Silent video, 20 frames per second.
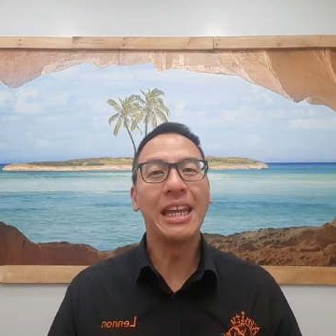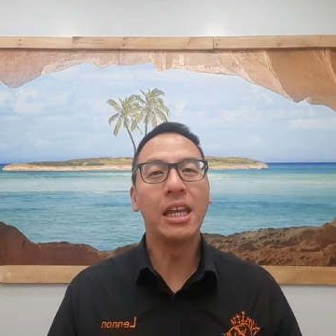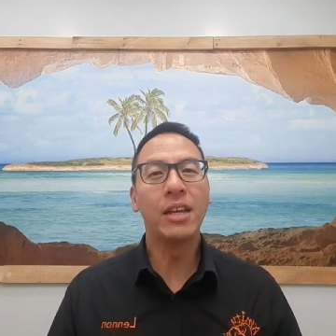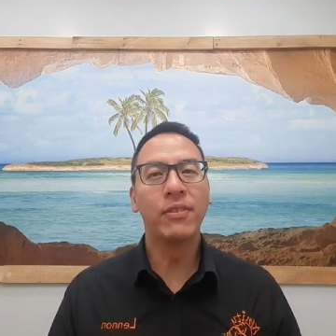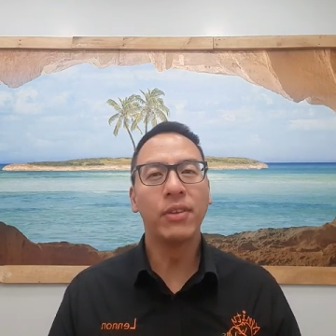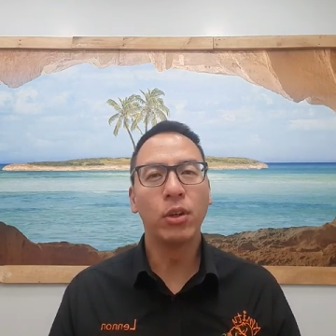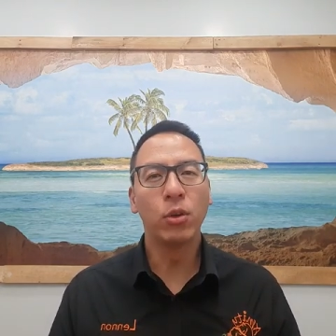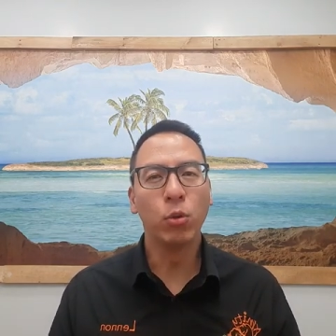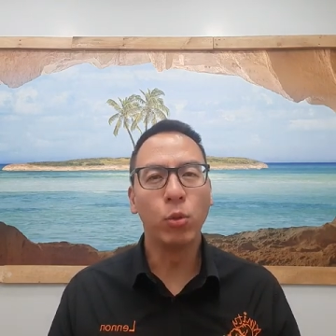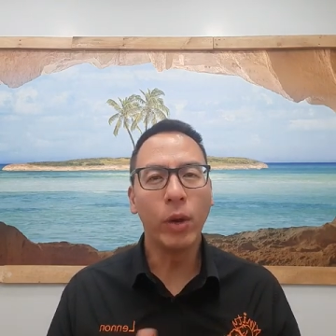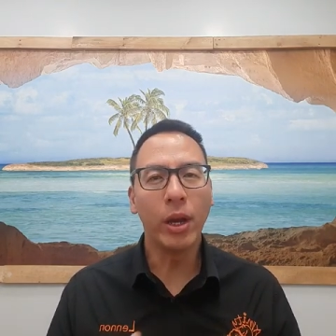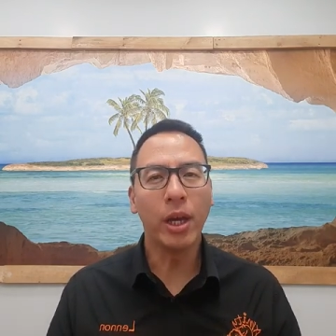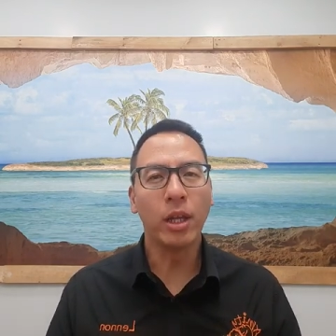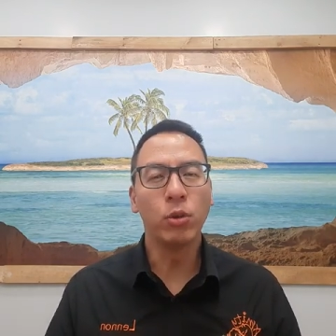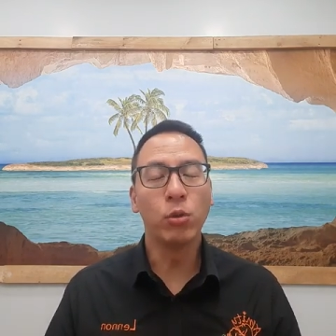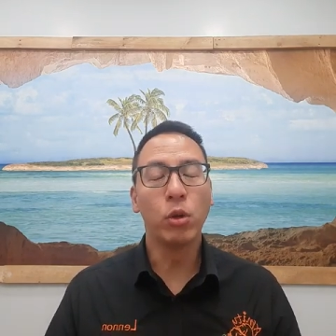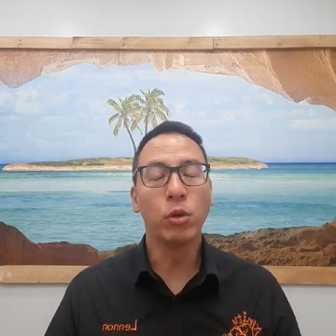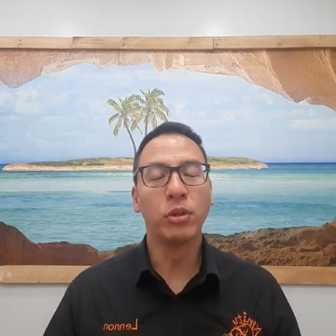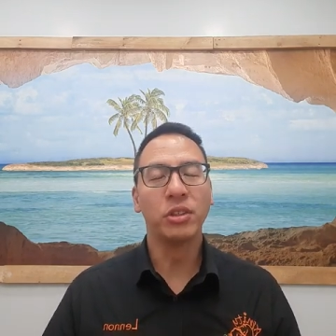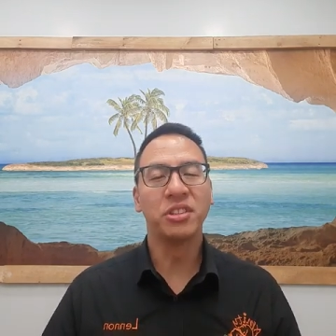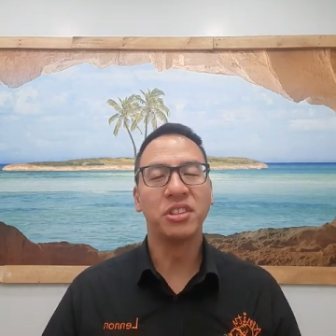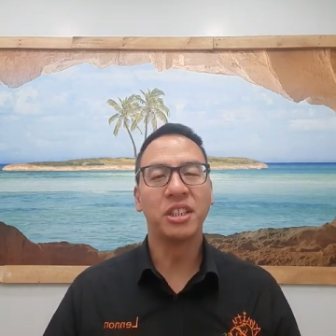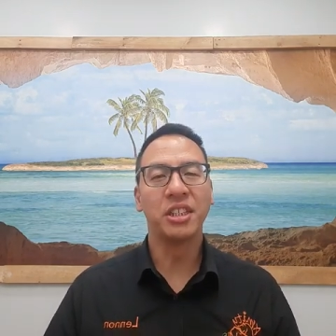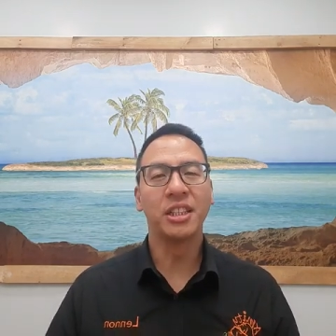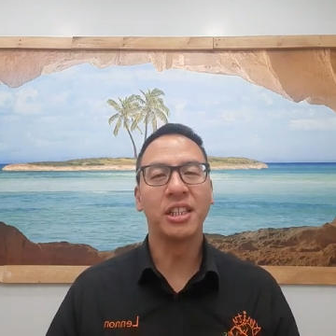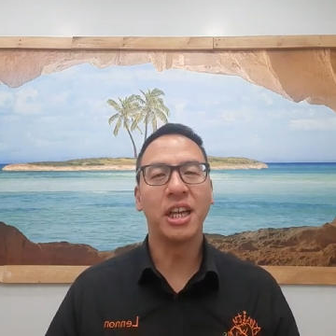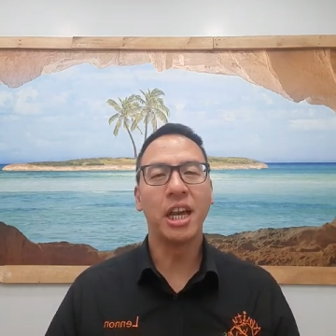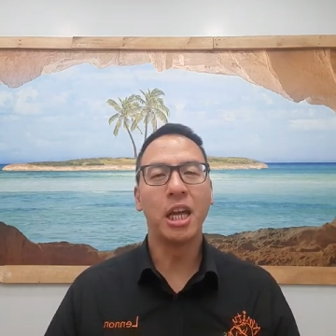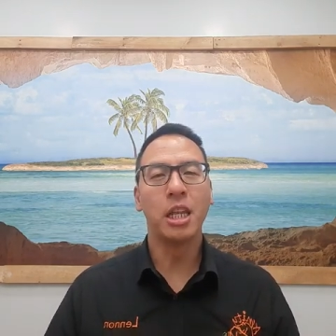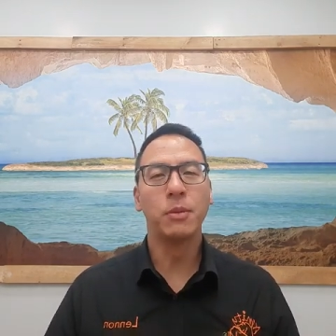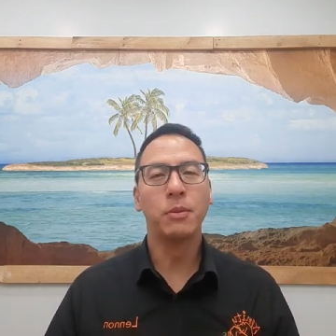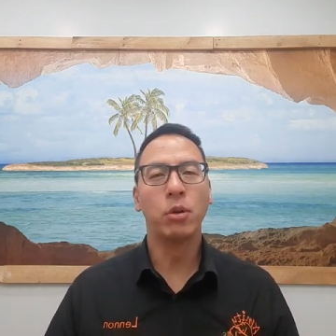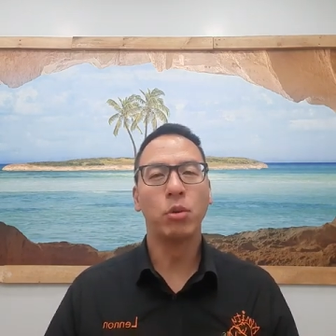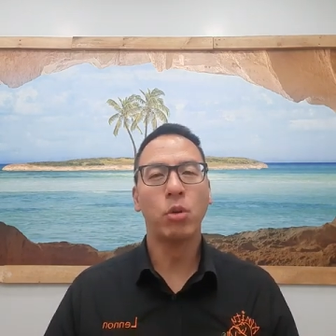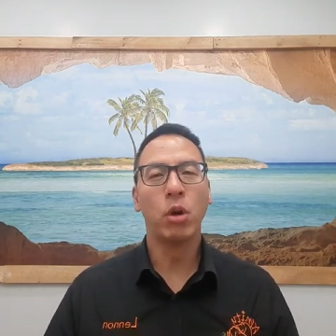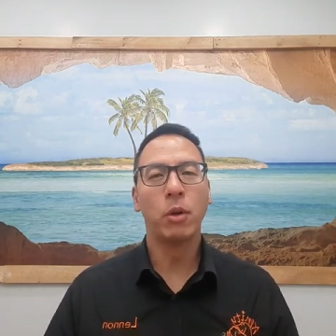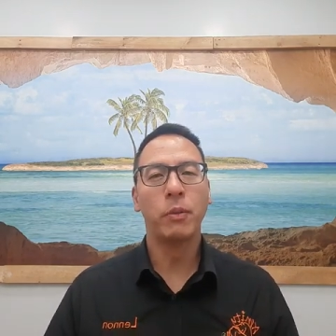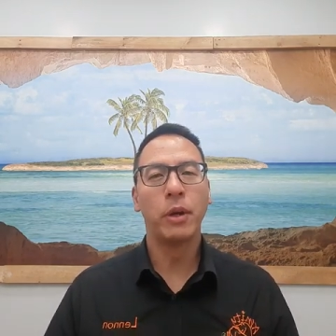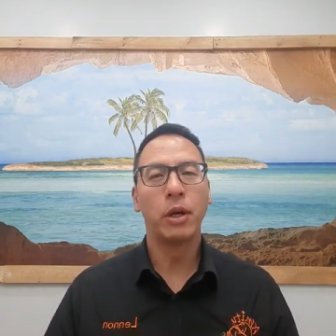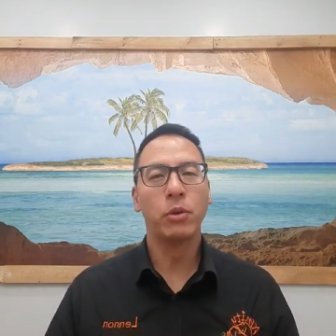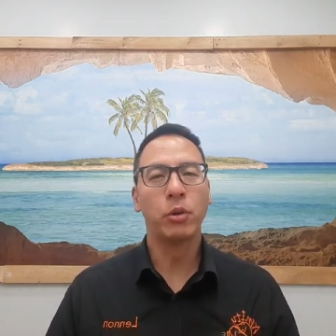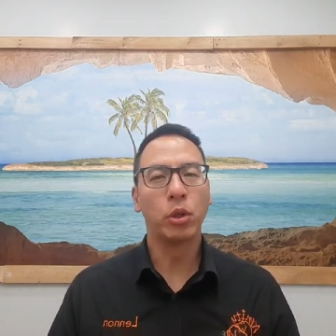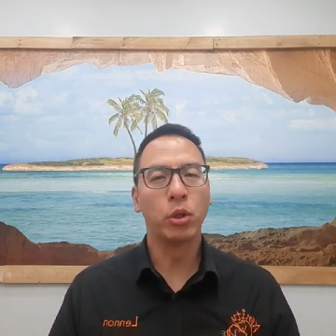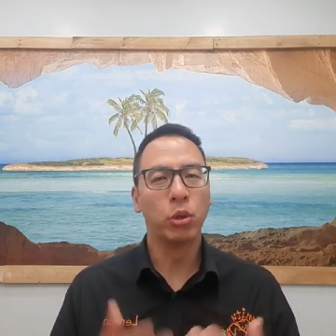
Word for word: even when we were seeing the animal whereby we